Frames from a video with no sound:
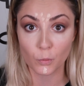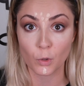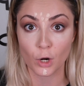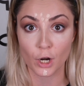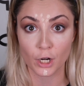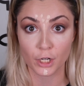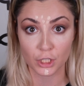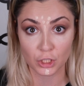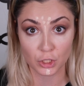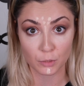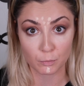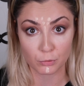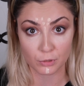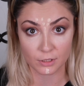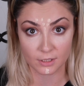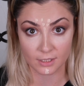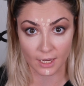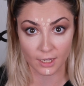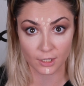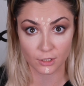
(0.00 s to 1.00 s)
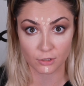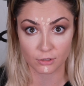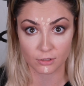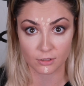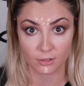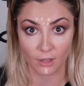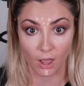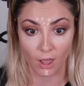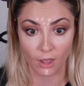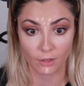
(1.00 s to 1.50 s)
work and you present
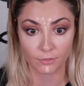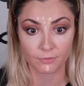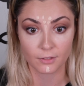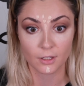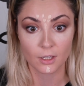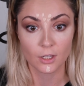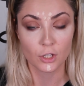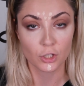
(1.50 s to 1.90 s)
yourself,